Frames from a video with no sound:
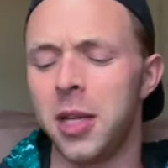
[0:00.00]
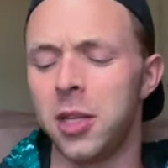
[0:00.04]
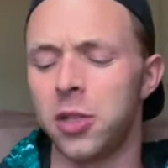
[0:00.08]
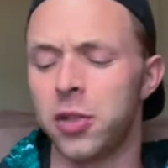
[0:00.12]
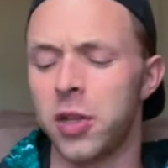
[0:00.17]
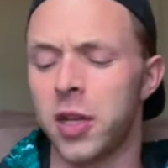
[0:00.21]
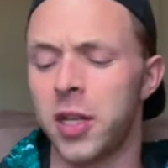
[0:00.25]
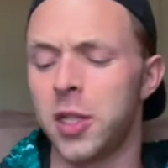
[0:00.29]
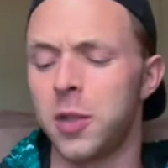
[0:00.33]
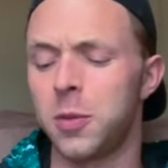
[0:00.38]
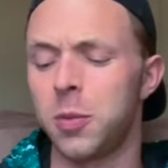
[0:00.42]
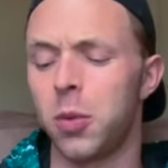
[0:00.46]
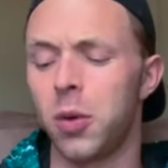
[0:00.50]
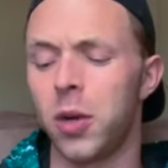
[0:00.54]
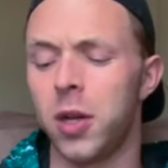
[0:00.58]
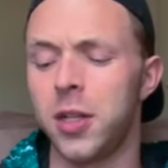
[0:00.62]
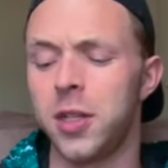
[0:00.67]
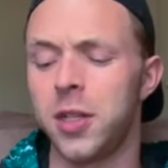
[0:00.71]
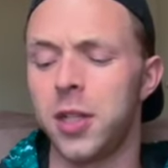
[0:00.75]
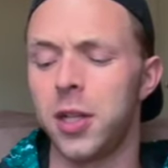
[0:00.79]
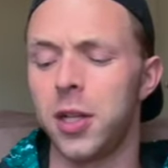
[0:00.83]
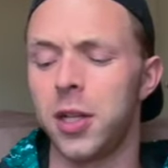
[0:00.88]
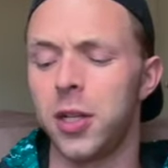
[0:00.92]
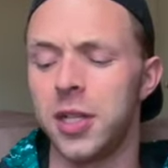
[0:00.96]
transported
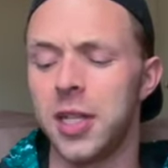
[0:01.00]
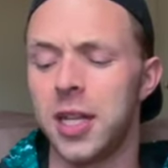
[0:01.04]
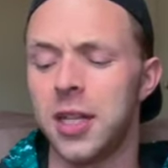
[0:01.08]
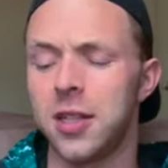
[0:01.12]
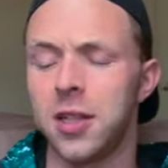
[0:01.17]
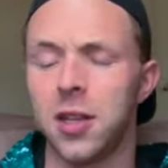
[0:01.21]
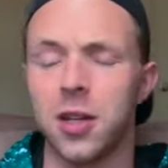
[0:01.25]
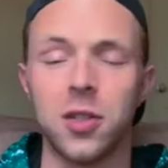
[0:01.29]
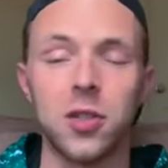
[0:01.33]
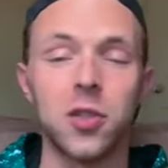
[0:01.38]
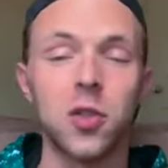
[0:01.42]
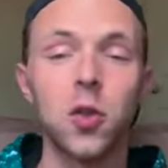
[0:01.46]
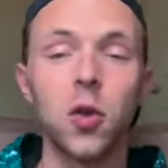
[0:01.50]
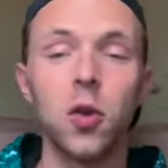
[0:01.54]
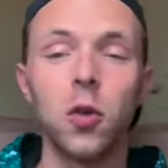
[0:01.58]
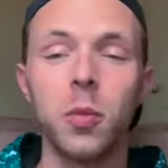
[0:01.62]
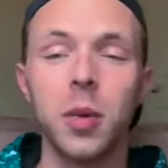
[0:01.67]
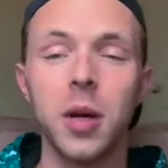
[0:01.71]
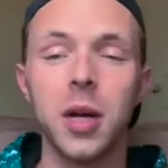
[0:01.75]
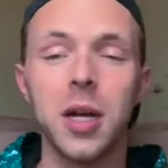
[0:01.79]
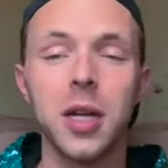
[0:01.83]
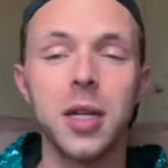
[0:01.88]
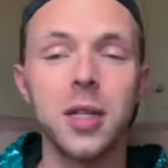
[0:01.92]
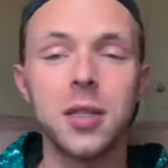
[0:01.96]
to their death on a school
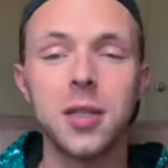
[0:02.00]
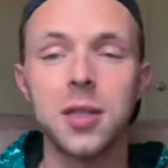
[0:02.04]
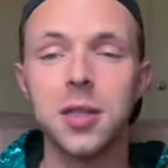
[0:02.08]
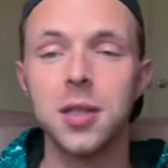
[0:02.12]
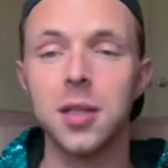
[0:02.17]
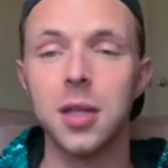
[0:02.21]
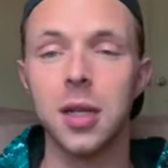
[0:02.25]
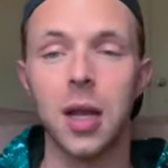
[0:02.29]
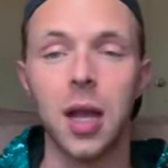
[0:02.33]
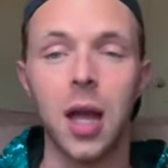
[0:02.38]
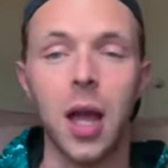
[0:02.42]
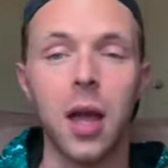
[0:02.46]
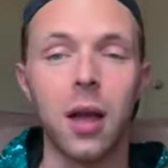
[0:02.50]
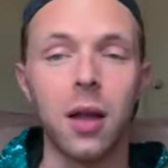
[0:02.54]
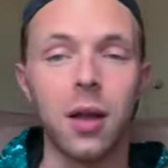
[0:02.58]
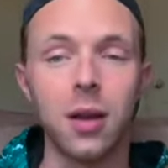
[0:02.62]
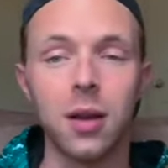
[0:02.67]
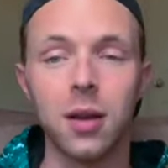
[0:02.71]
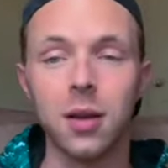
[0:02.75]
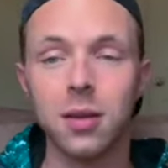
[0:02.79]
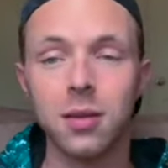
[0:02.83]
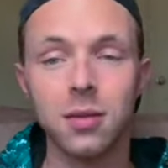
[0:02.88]
bus, and